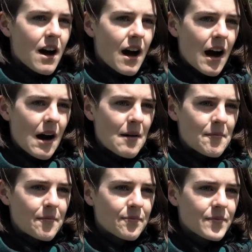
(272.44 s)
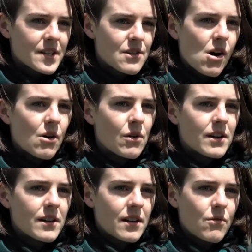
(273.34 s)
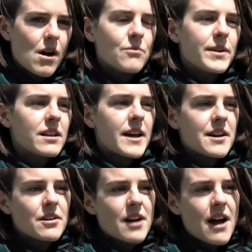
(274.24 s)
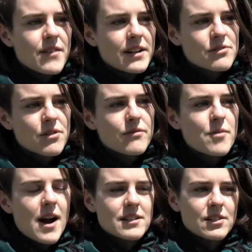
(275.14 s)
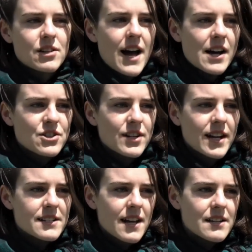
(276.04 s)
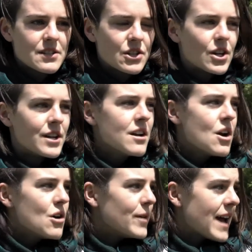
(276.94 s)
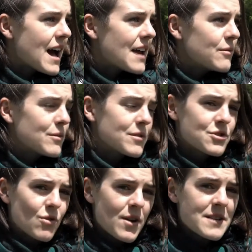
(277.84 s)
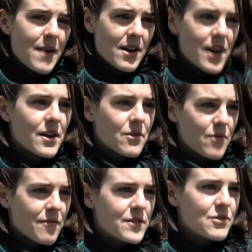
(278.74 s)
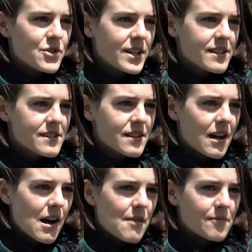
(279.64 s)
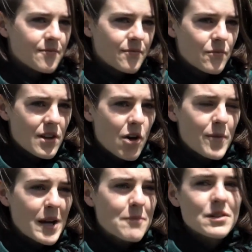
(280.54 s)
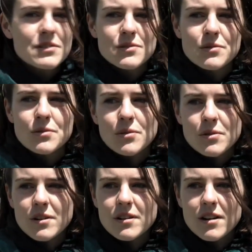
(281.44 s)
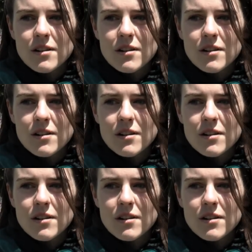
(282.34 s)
So 1 week later, having sort of a practical action against that is good. We were joined by refugees without papers who